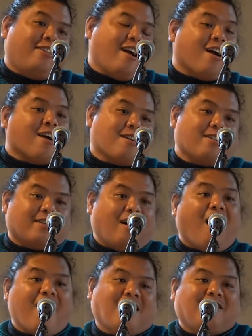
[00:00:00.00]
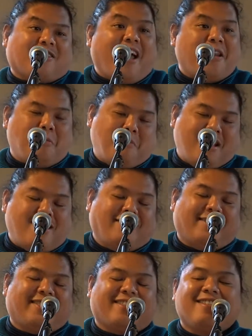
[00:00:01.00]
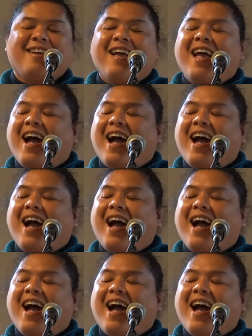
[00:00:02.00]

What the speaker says: they are arch enemies.